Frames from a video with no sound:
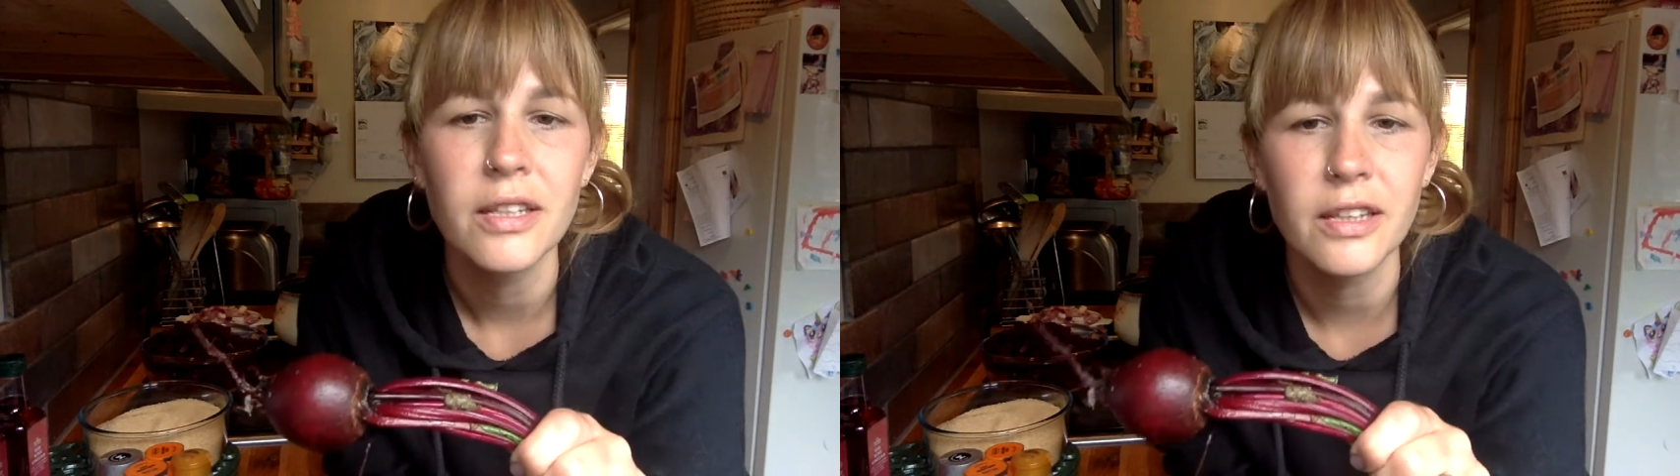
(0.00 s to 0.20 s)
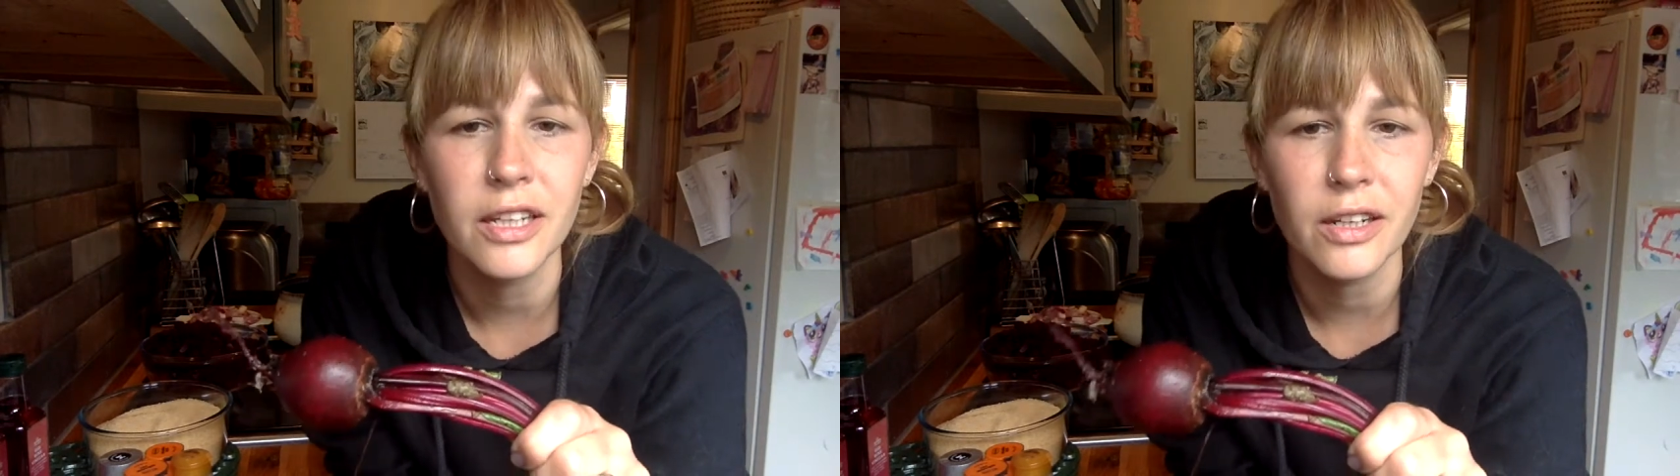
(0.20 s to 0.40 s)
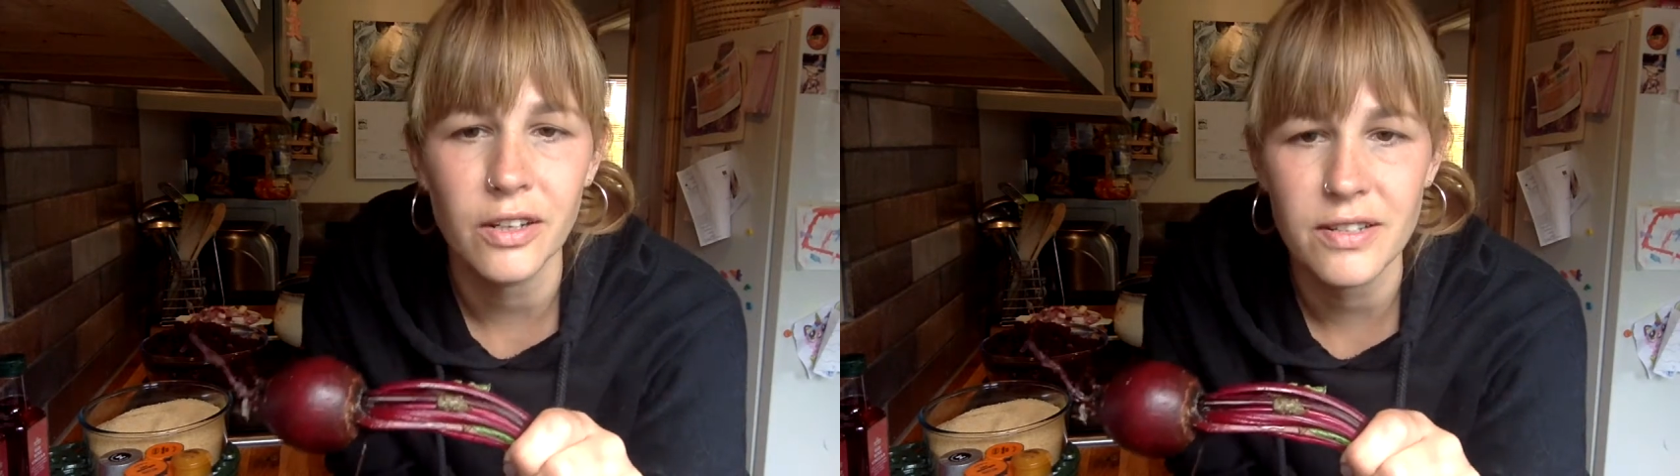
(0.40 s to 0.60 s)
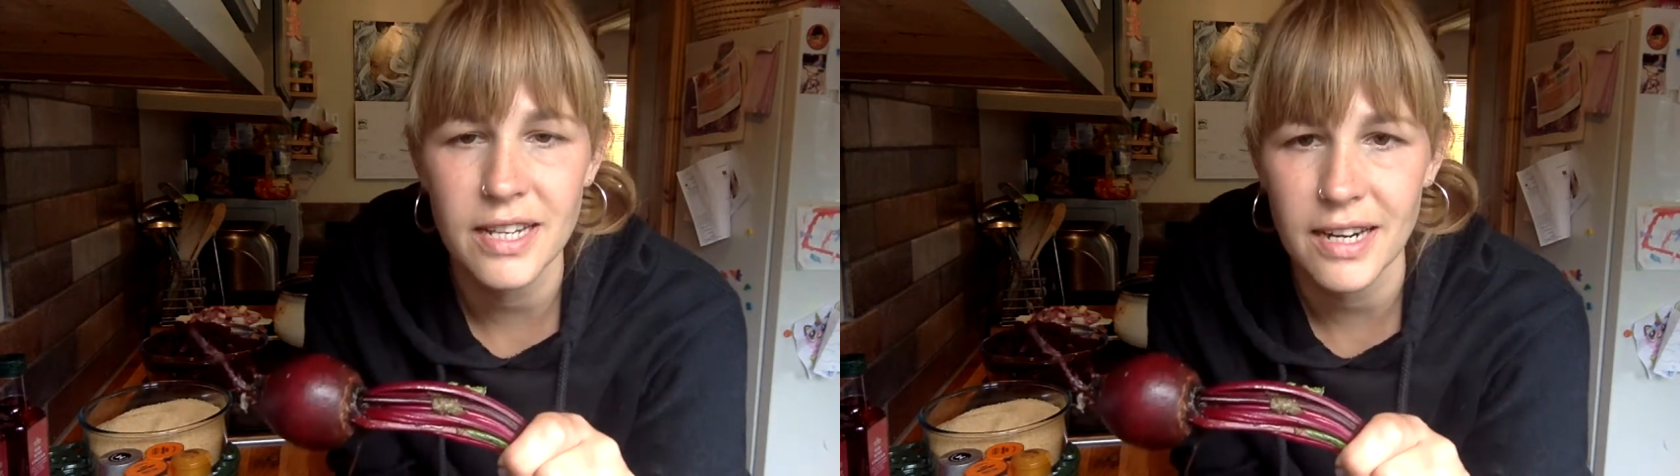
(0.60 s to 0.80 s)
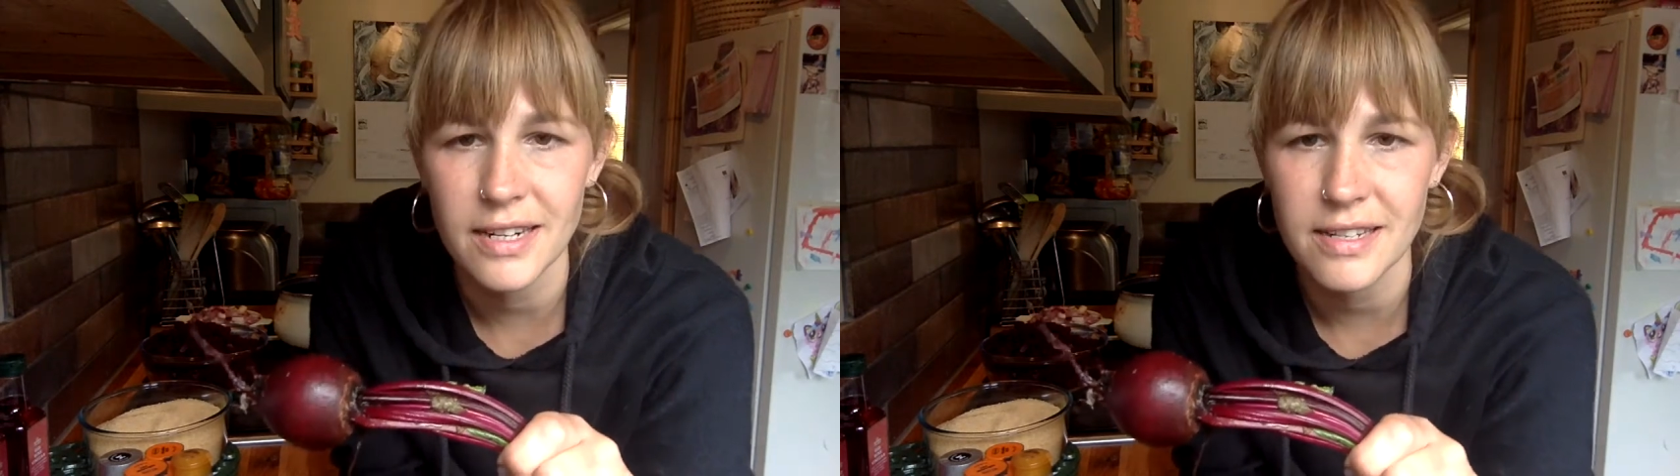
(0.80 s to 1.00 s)
that your
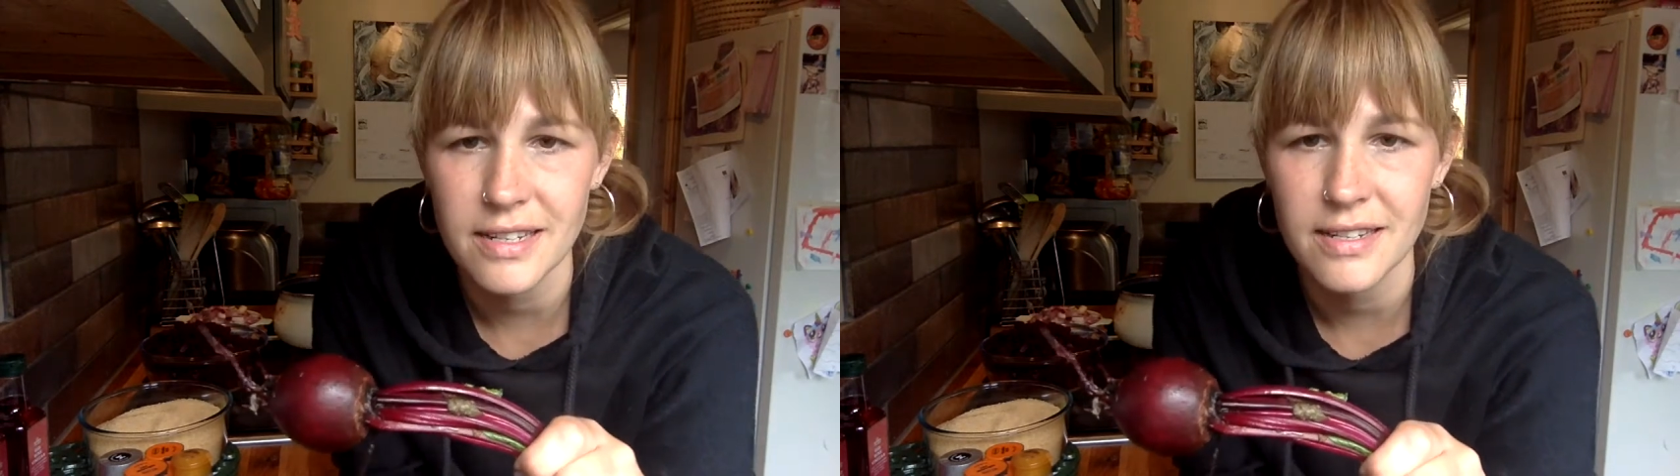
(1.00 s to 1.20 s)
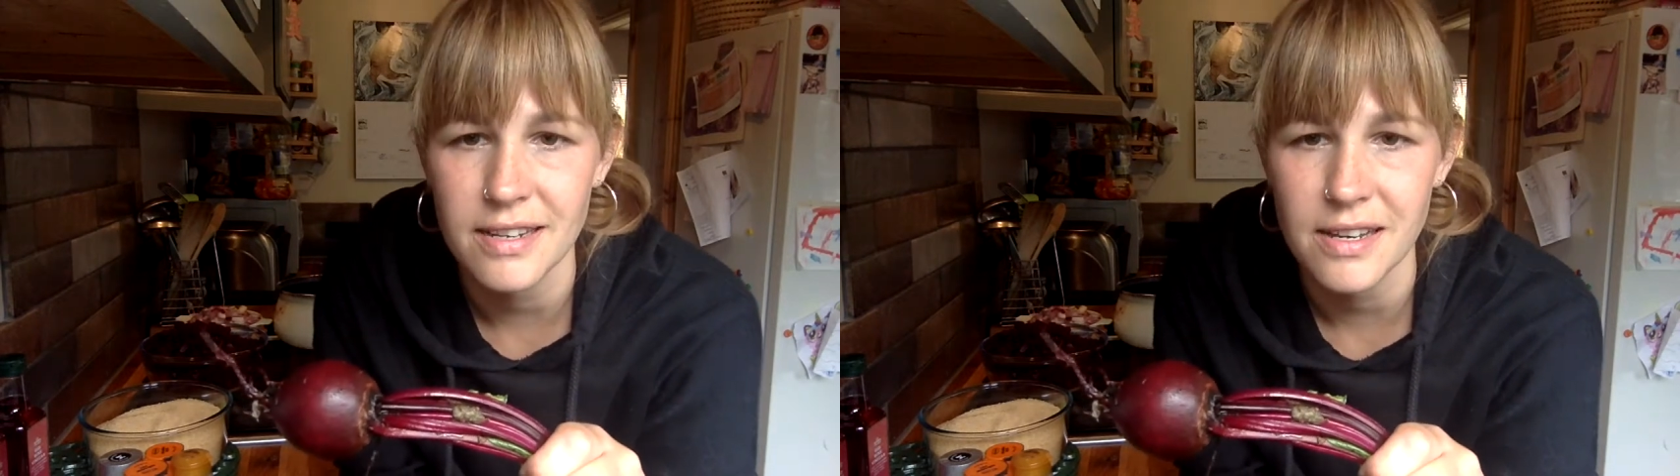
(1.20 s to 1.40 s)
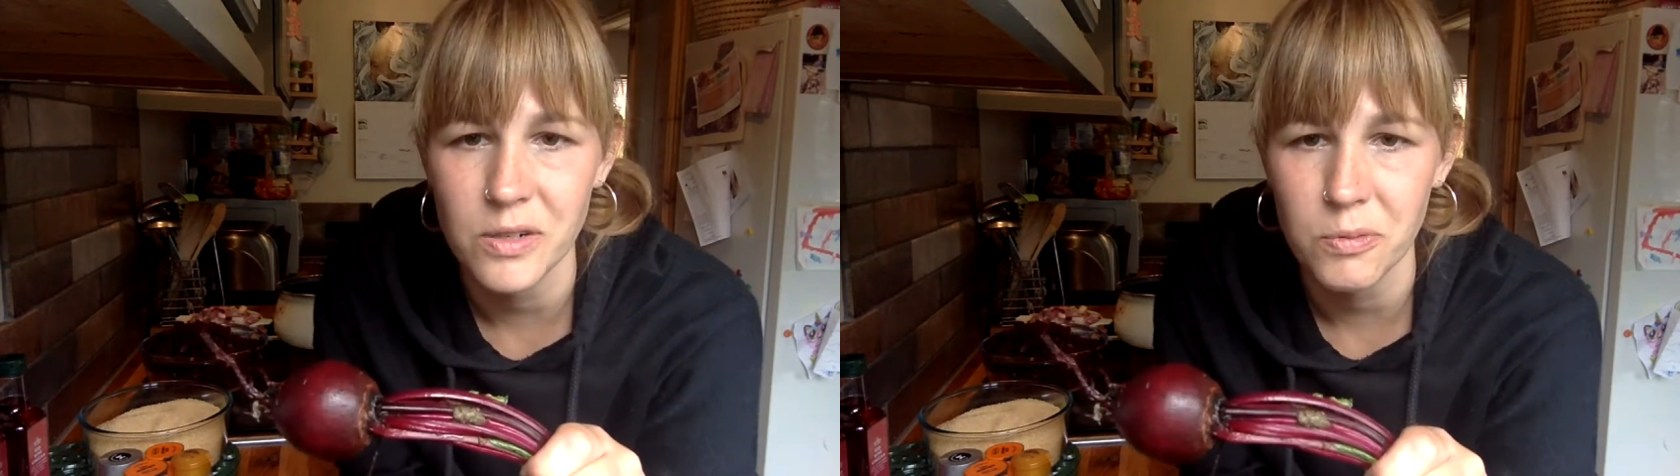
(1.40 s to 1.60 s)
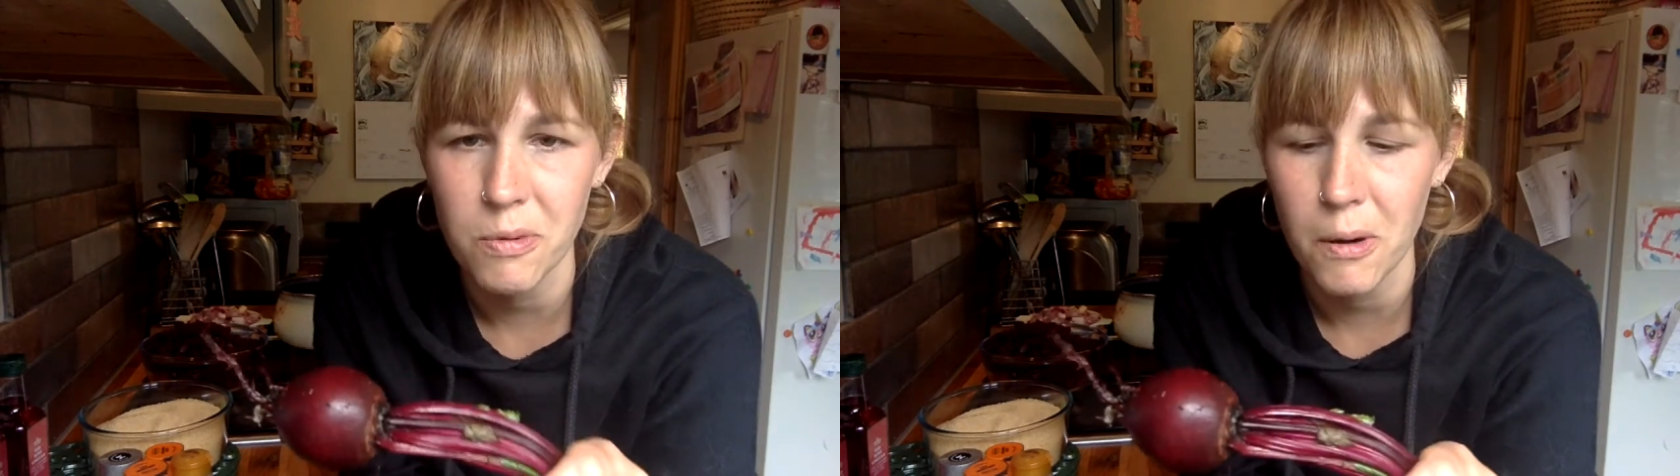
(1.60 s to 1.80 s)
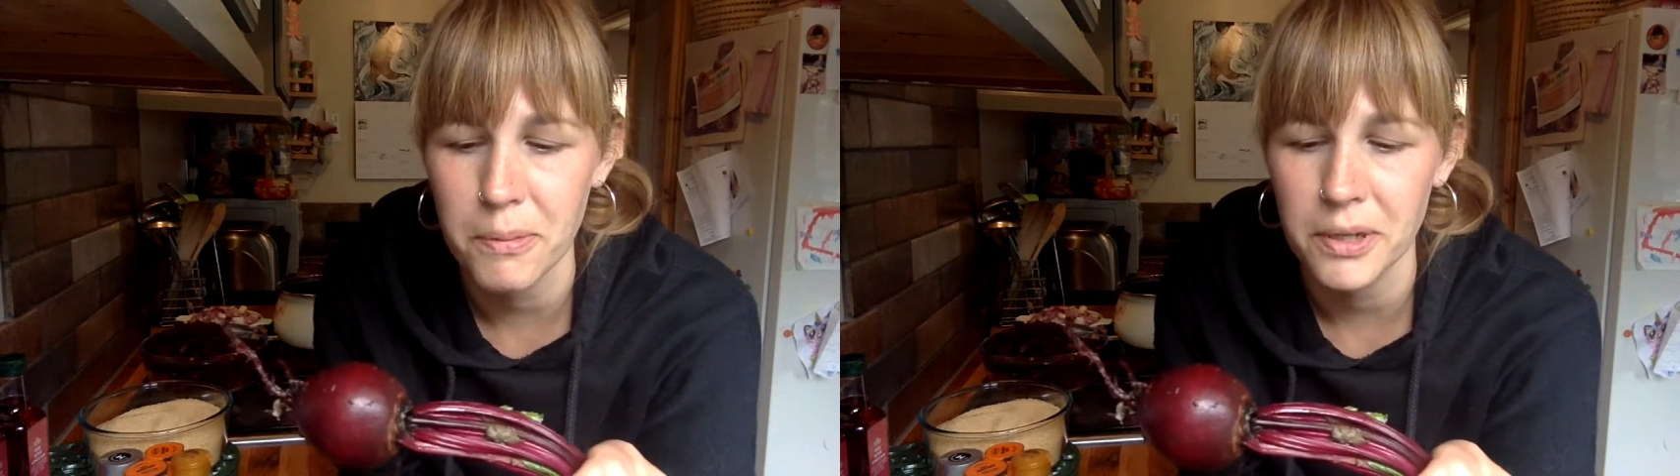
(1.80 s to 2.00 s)
containers are sealed
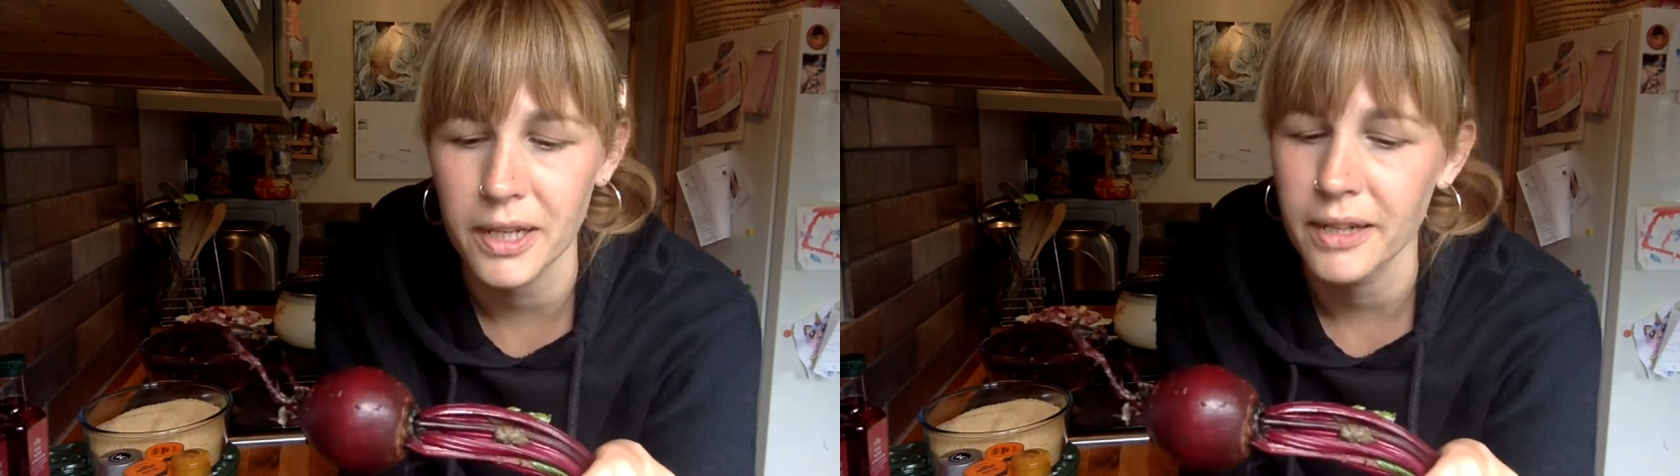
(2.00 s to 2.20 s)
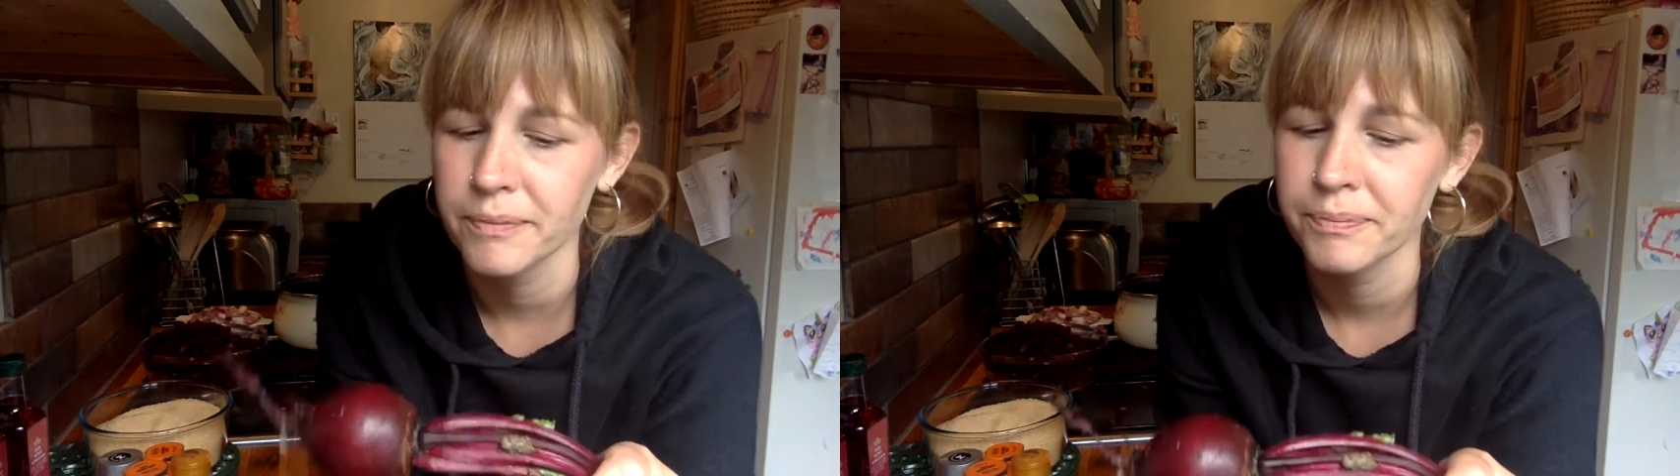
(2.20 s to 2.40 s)
properly.